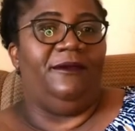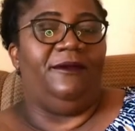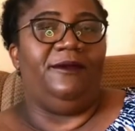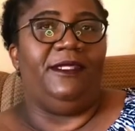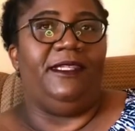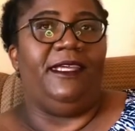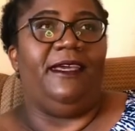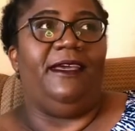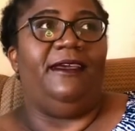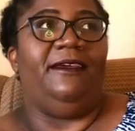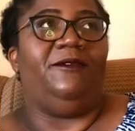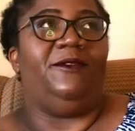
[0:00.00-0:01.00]
with
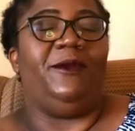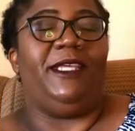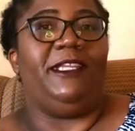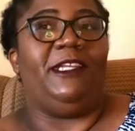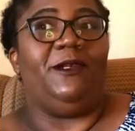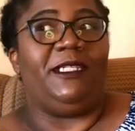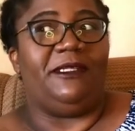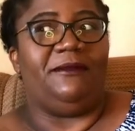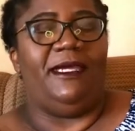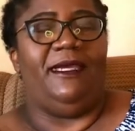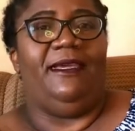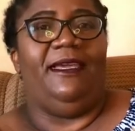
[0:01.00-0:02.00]
the way they looked at
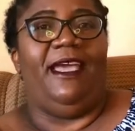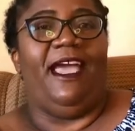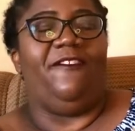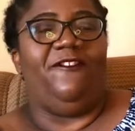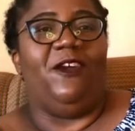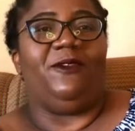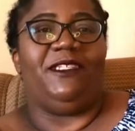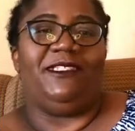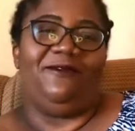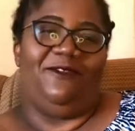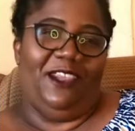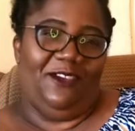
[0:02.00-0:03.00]
me, I found it
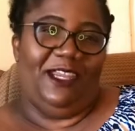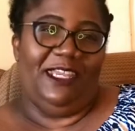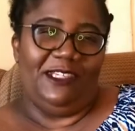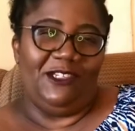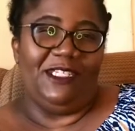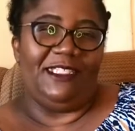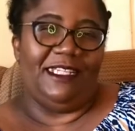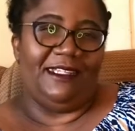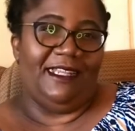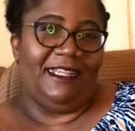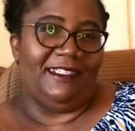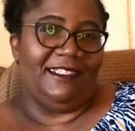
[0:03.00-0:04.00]
very interesting
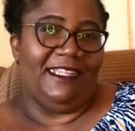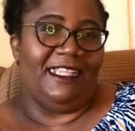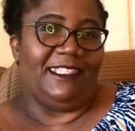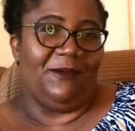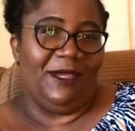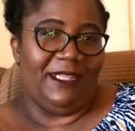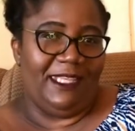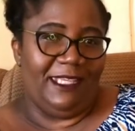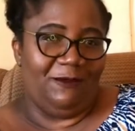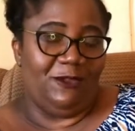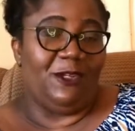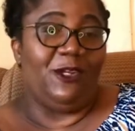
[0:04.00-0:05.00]
that that's the way they
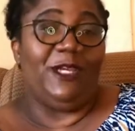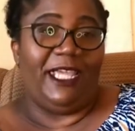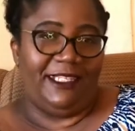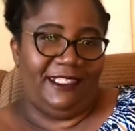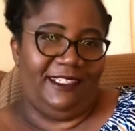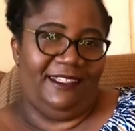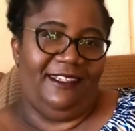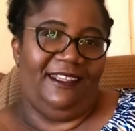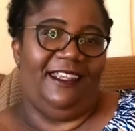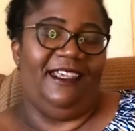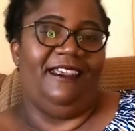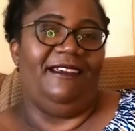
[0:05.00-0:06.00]
would look at
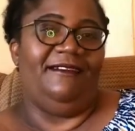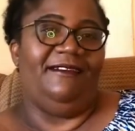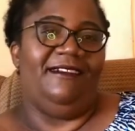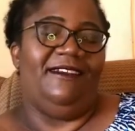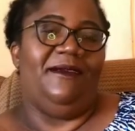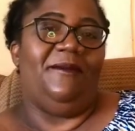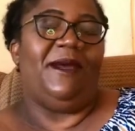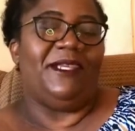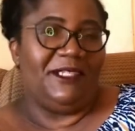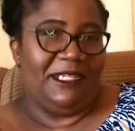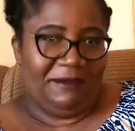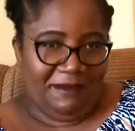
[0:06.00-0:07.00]
a
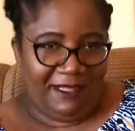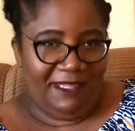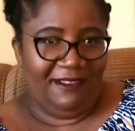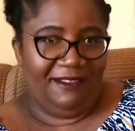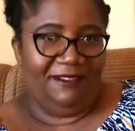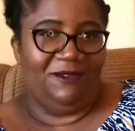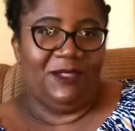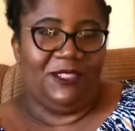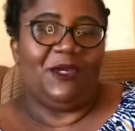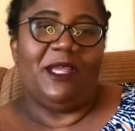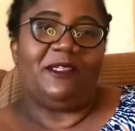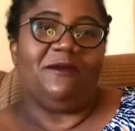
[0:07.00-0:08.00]
passionate mother who is
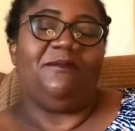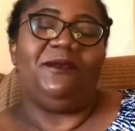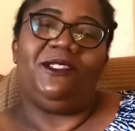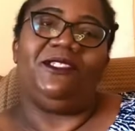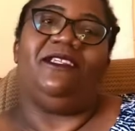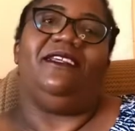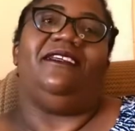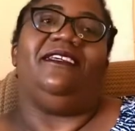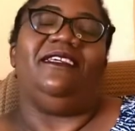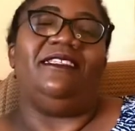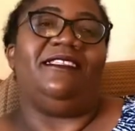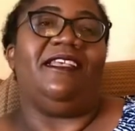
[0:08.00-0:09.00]
trying to push
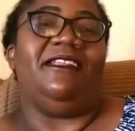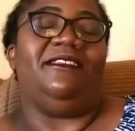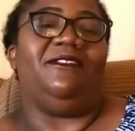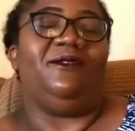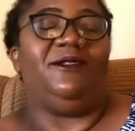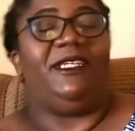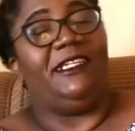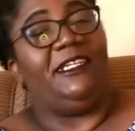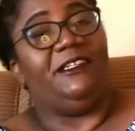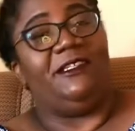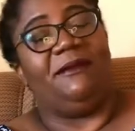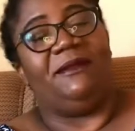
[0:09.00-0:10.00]
her son to getting
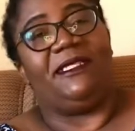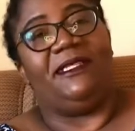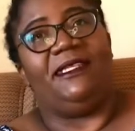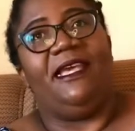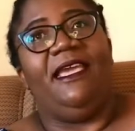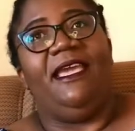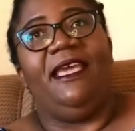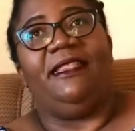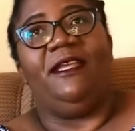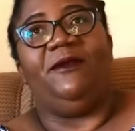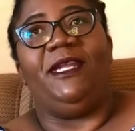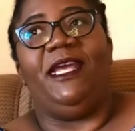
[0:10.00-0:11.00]
into the business. And
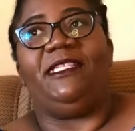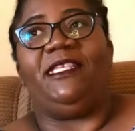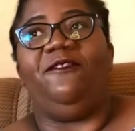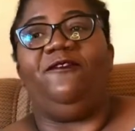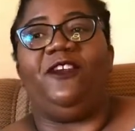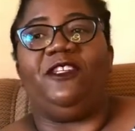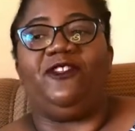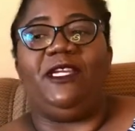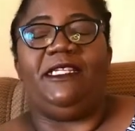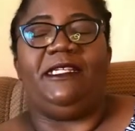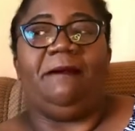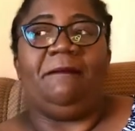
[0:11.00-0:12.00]
then when I say
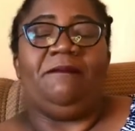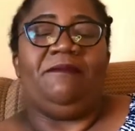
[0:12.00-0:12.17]
frustrating,